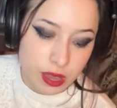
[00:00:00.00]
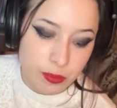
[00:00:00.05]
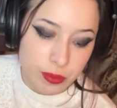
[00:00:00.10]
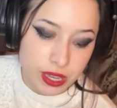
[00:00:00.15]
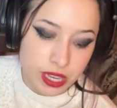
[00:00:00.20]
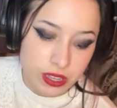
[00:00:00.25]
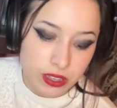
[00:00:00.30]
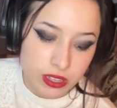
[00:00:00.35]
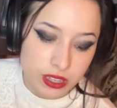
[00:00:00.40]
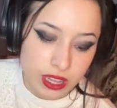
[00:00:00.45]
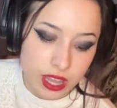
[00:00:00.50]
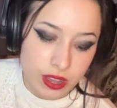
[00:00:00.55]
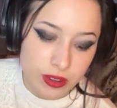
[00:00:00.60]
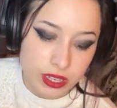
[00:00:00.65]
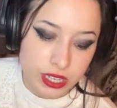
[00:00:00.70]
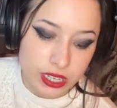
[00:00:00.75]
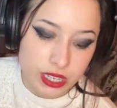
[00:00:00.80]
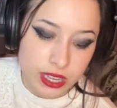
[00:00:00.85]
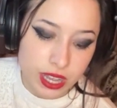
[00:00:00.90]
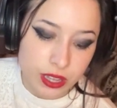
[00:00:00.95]
A pale
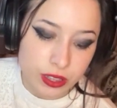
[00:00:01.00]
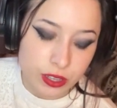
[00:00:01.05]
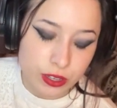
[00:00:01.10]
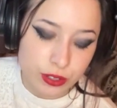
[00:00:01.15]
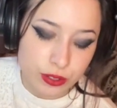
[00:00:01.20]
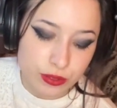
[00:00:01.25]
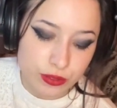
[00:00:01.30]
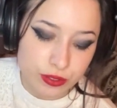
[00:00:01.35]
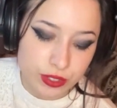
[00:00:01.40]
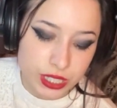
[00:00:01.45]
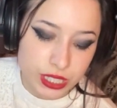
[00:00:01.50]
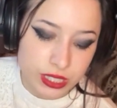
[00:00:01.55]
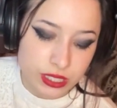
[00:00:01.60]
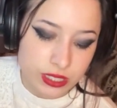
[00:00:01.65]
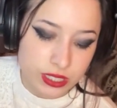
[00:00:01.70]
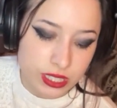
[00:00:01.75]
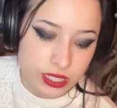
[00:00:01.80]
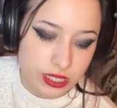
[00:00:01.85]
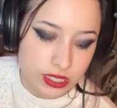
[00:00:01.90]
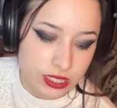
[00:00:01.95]
clouded yellow, for
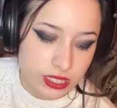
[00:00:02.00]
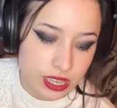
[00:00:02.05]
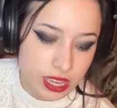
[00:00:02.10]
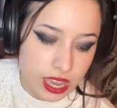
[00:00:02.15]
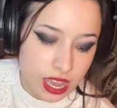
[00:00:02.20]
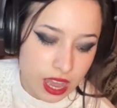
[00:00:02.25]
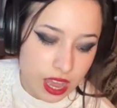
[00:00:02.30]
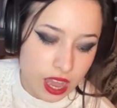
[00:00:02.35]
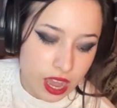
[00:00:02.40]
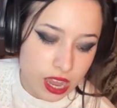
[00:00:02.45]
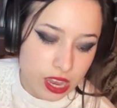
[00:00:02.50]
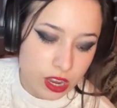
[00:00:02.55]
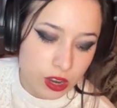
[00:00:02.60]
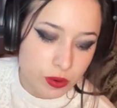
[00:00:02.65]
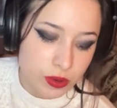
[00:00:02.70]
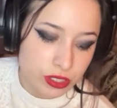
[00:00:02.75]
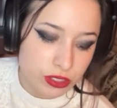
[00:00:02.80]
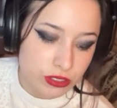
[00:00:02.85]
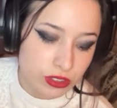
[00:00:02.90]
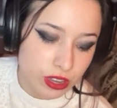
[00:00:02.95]
instance. I
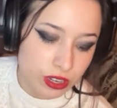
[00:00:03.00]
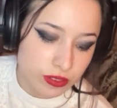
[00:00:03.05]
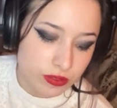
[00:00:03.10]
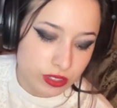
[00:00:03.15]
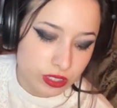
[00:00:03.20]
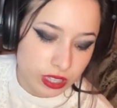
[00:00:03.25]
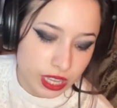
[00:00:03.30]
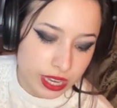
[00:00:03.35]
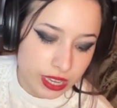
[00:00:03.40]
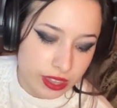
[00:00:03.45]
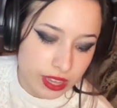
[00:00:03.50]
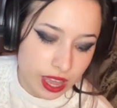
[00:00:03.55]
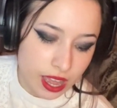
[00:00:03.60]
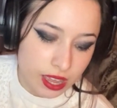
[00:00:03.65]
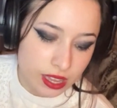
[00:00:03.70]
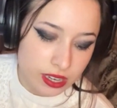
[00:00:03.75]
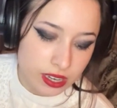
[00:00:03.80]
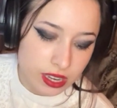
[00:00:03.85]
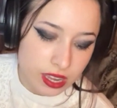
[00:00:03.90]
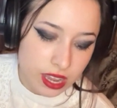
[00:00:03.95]
always thought of her like
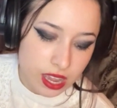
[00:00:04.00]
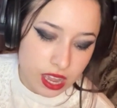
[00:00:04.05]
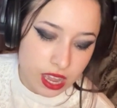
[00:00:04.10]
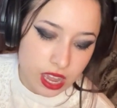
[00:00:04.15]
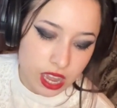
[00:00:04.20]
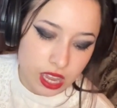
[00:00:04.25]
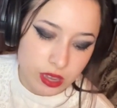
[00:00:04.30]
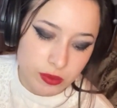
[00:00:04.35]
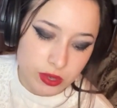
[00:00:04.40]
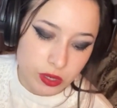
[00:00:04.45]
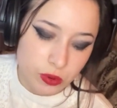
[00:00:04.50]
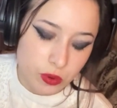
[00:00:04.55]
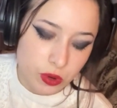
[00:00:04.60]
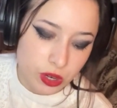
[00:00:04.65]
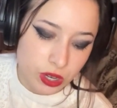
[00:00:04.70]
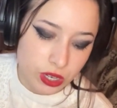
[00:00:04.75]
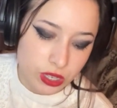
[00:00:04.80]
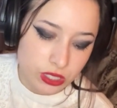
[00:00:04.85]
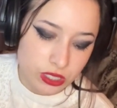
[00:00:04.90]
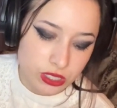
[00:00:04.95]
that. I mean,
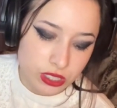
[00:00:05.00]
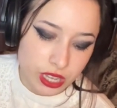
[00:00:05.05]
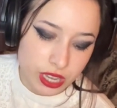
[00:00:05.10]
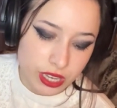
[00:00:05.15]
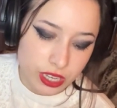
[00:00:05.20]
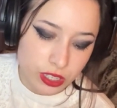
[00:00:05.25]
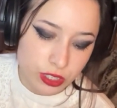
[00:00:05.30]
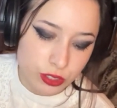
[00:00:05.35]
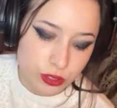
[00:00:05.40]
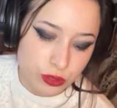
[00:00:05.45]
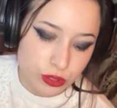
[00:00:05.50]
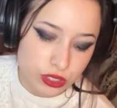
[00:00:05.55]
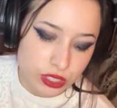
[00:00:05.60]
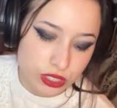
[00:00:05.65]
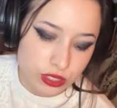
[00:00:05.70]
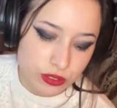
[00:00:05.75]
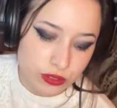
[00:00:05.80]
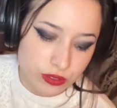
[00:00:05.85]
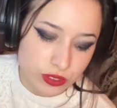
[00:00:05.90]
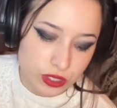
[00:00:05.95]
words like
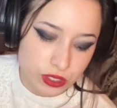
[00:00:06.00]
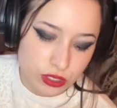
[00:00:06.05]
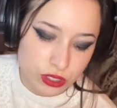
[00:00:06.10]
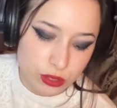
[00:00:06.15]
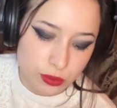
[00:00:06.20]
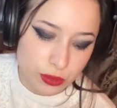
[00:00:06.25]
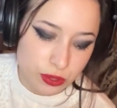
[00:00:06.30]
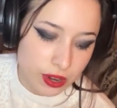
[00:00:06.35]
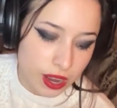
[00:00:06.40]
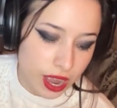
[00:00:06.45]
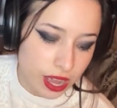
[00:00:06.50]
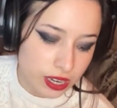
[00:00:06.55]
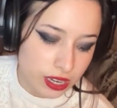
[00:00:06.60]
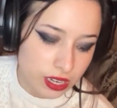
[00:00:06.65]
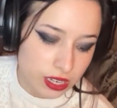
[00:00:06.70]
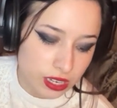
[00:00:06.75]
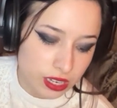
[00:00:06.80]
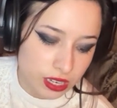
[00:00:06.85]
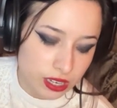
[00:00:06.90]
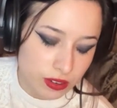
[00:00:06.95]
elusive and
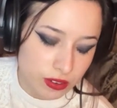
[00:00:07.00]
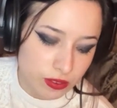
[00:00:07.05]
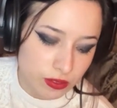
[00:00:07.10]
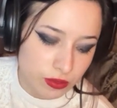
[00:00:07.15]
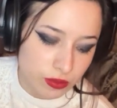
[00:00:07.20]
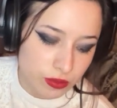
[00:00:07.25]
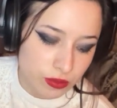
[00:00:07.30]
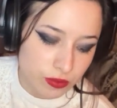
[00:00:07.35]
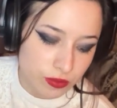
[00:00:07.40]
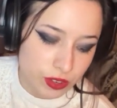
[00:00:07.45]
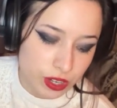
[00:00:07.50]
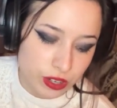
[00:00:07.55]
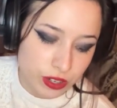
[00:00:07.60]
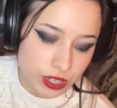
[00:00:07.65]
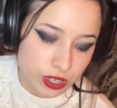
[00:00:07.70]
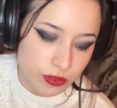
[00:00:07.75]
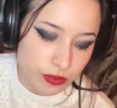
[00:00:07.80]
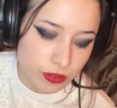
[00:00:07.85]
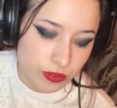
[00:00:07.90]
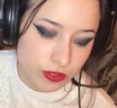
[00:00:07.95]
sporadic and
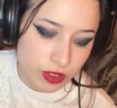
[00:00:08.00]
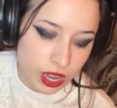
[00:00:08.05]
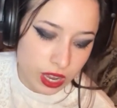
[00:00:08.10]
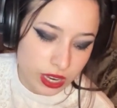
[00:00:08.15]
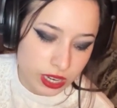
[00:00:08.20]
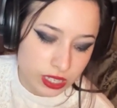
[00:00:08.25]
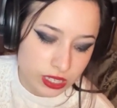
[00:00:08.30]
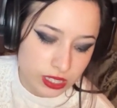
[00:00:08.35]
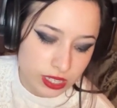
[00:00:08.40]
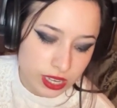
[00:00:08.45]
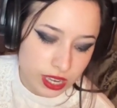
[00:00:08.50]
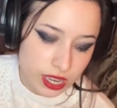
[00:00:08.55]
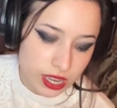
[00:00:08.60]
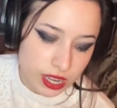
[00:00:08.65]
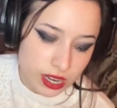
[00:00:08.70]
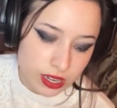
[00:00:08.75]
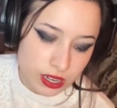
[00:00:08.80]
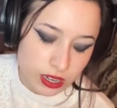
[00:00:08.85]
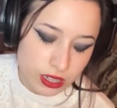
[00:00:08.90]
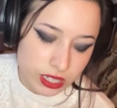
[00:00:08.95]
very refined,
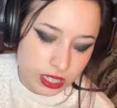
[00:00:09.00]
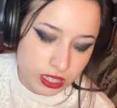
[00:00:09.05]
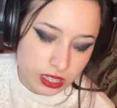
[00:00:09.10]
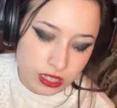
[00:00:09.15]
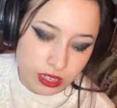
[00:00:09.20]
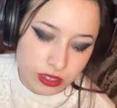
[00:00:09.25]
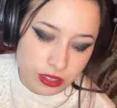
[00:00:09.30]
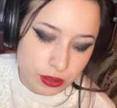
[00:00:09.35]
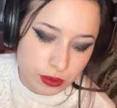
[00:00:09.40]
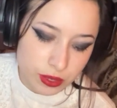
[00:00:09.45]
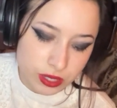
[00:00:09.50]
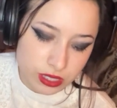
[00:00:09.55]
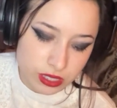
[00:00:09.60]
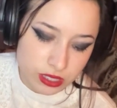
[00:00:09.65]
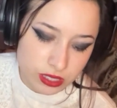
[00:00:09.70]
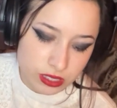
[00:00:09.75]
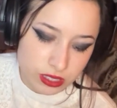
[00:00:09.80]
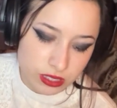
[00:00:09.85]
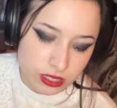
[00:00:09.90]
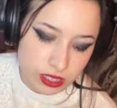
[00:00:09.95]
not like the other
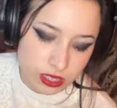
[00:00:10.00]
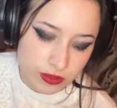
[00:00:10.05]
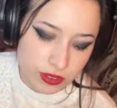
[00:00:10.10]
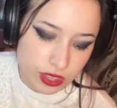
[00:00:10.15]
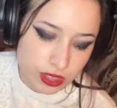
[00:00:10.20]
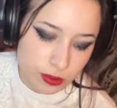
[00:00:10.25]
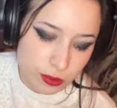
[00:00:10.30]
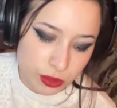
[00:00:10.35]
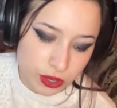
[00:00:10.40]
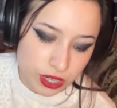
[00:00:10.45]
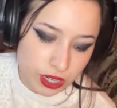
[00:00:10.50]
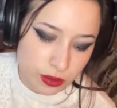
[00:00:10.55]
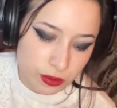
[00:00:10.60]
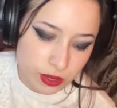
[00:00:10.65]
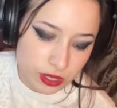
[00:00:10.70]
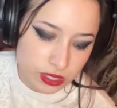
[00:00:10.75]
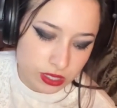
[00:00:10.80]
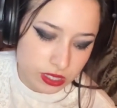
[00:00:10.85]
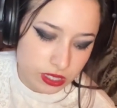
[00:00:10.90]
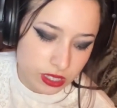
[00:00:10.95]
ones, even the pretty
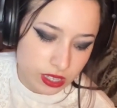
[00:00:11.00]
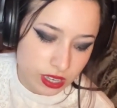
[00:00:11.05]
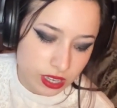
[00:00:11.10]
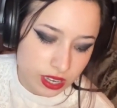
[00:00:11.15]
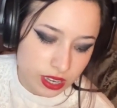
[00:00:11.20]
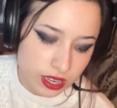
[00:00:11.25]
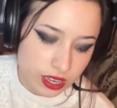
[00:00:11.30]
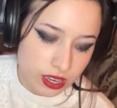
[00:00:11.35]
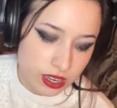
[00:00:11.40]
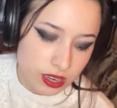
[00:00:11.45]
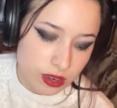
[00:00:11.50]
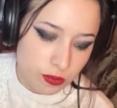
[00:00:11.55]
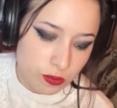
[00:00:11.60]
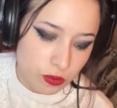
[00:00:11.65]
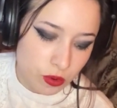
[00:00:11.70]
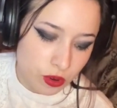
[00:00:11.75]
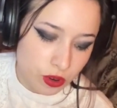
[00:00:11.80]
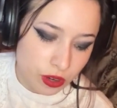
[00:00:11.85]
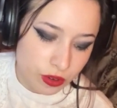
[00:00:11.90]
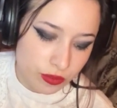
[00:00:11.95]
ones.
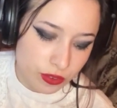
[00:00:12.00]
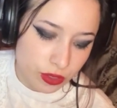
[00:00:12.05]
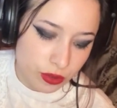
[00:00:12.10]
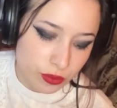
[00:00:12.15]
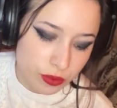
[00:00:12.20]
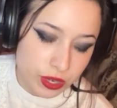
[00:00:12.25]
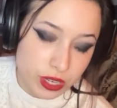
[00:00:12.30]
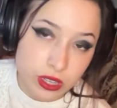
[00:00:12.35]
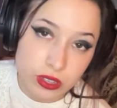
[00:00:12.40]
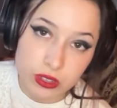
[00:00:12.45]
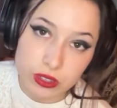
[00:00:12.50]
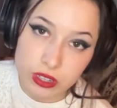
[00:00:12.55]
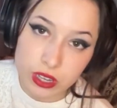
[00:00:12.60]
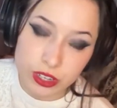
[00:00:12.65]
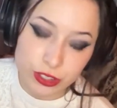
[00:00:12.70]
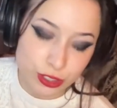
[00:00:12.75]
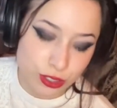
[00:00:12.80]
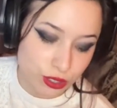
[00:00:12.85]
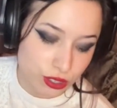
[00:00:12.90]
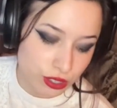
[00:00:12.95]
More for the real
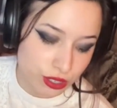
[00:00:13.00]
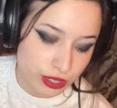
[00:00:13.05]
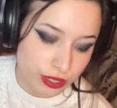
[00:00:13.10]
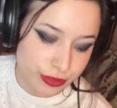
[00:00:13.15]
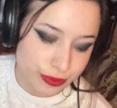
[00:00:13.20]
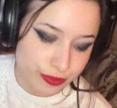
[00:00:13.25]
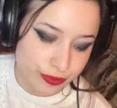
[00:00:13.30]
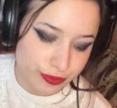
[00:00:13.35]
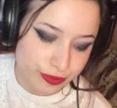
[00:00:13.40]
connoisseur.